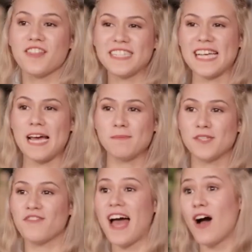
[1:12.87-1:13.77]
The types
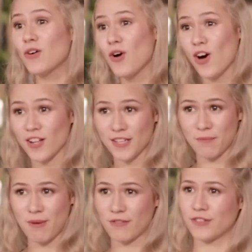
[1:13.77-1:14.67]
of alcoholic
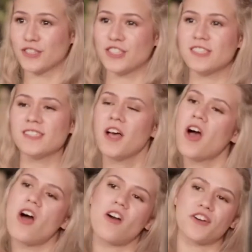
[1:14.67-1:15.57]
beverages
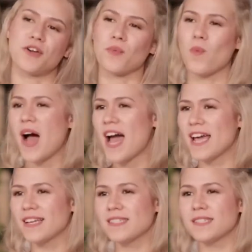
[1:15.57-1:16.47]
are your
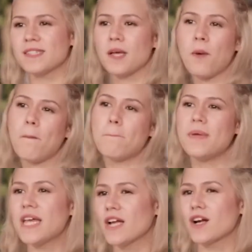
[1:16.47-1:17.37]
wines,
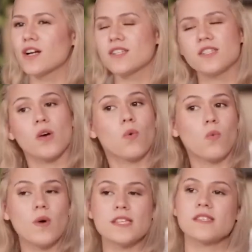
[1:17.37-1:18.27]
beers,
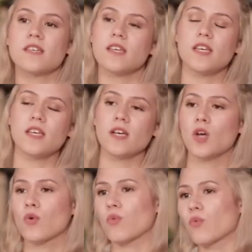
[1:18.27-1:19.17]
whiskey,
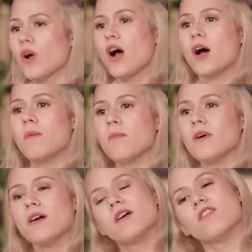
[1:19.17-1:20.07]

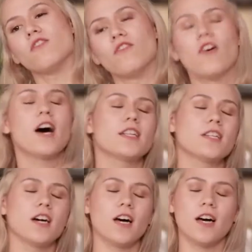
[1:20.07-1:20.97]
rum,
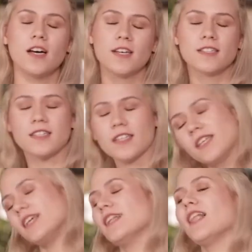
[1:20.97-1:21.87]
vodka,
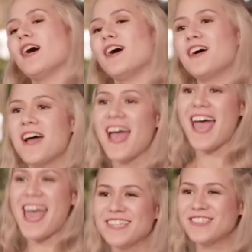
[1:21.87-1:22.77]
tequila,
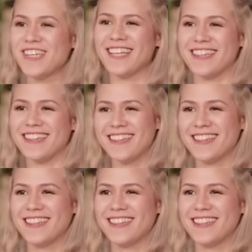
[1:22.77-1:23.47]
and gin.